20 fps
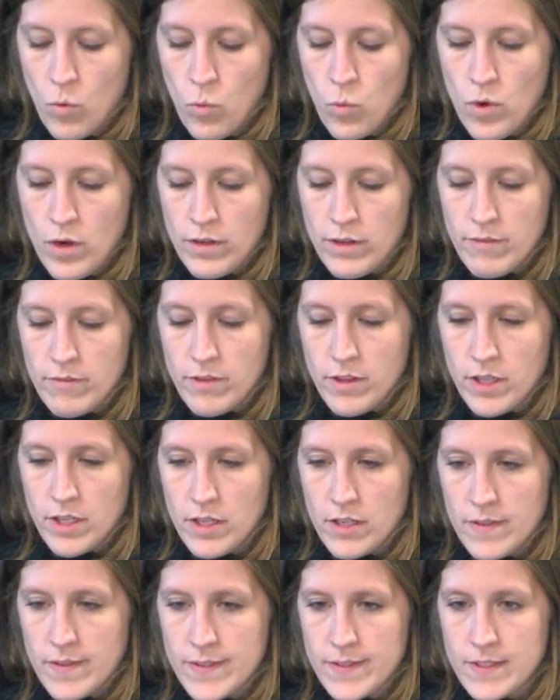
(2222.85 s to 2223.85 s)
one of
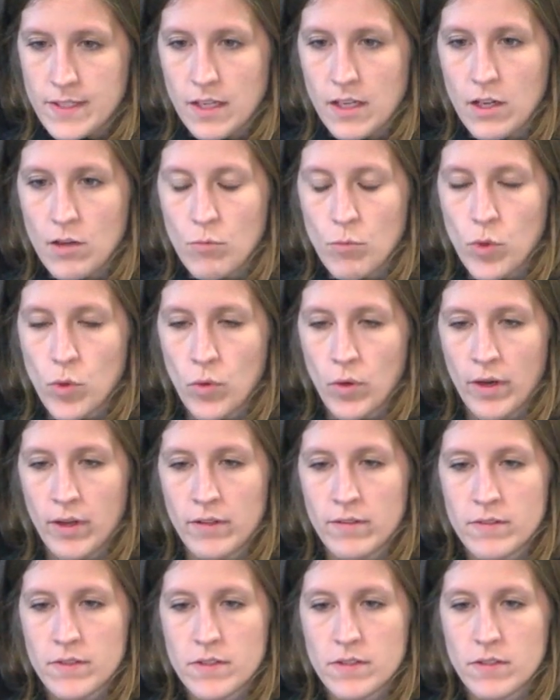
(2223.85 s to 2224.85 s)
the sticking
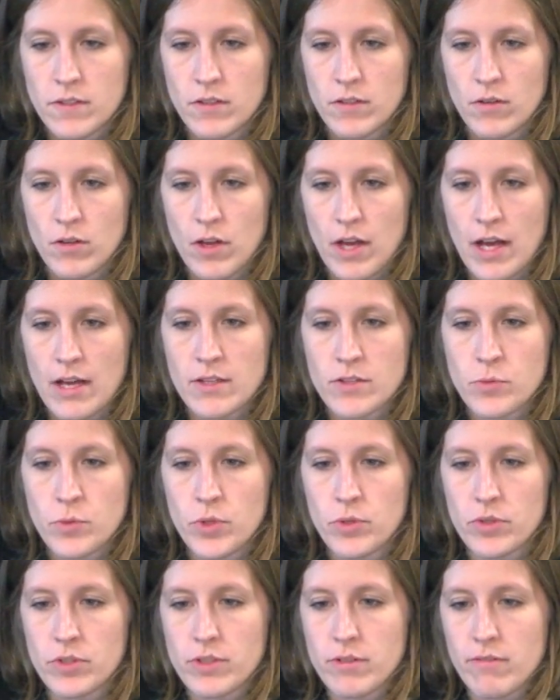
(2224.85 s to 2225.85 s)
points as we
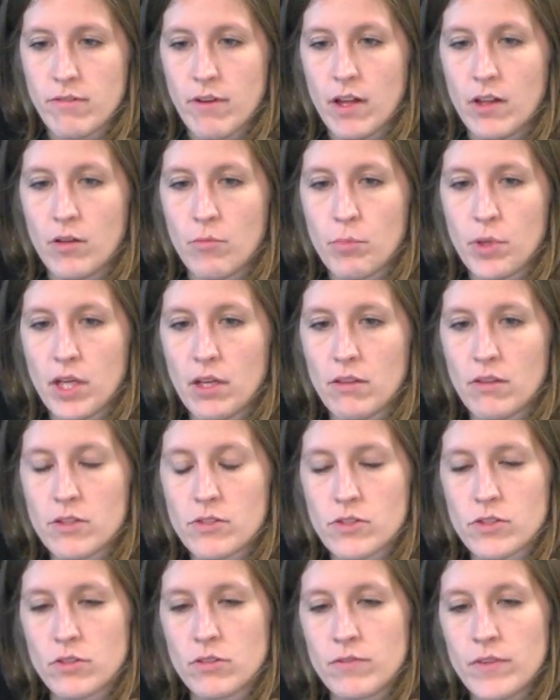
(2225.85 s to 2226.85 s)
were developing the
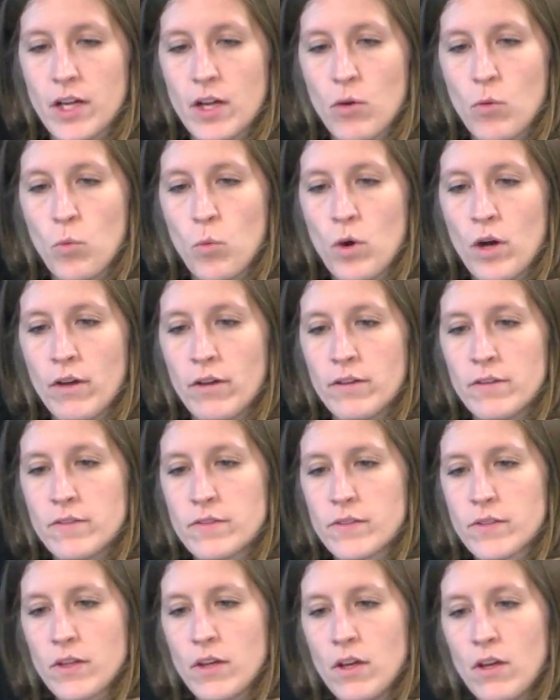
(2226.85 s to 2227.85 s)
survey
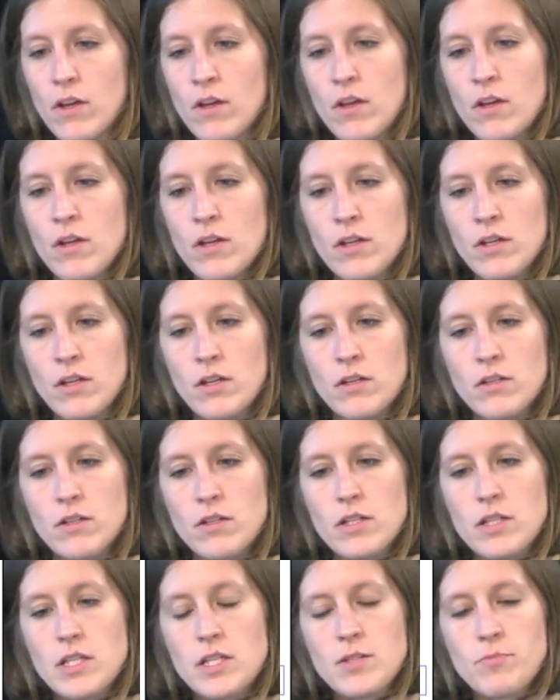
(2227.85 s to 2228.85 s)
was
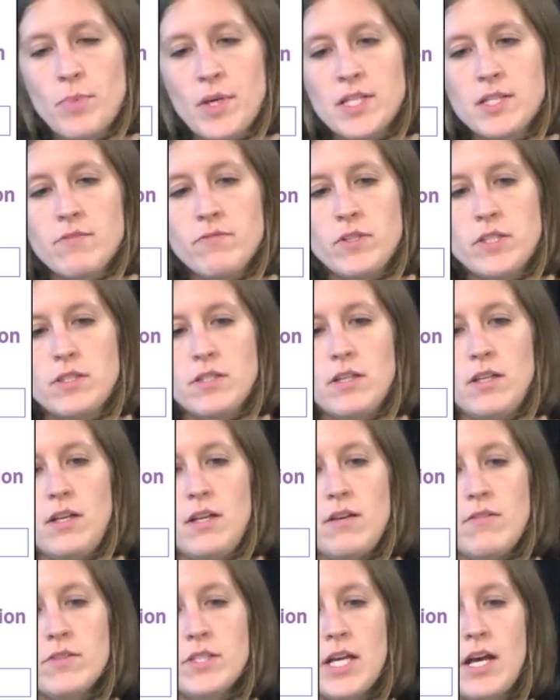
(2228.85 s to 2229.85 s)

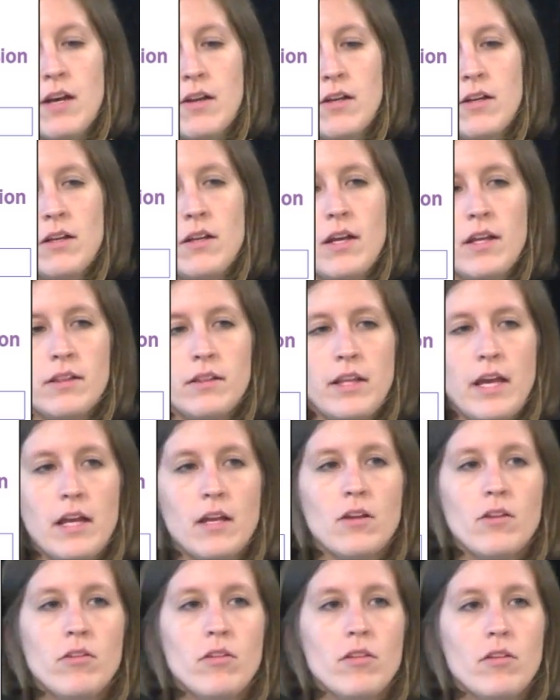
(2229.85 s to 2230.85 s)
specificity of data and
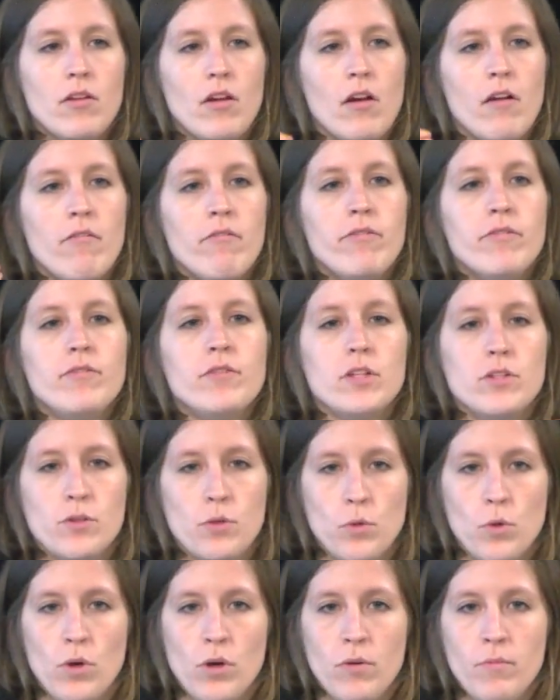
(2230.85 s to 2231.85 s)
length of the
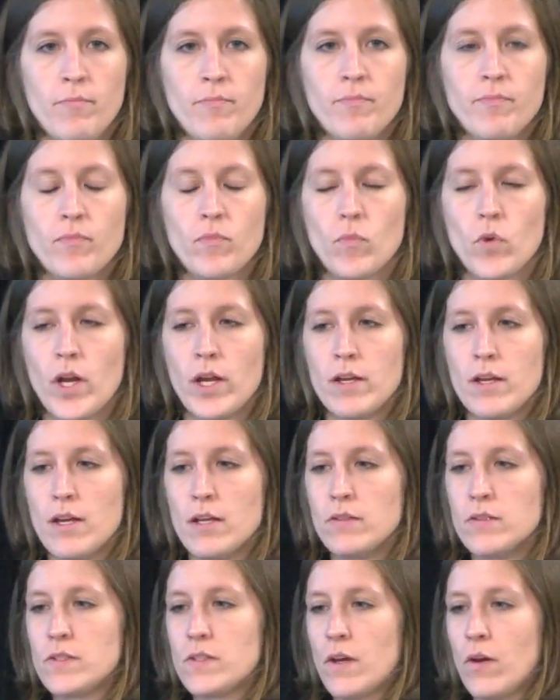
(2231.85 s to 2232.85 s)
tool, right?
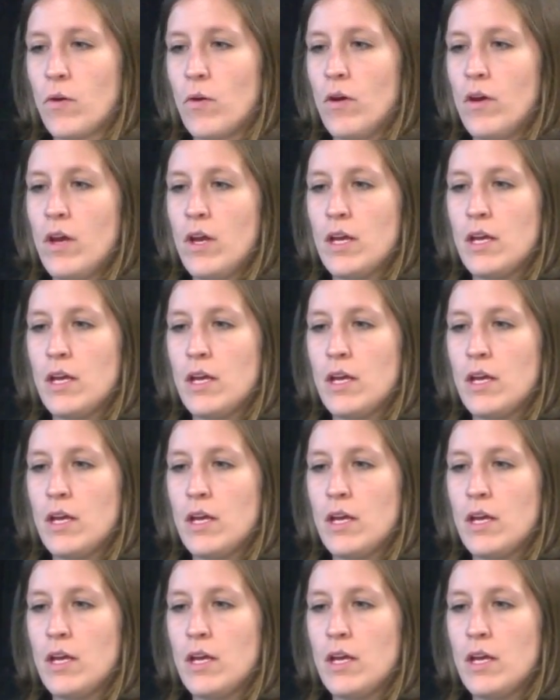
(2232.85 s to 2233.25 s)
And so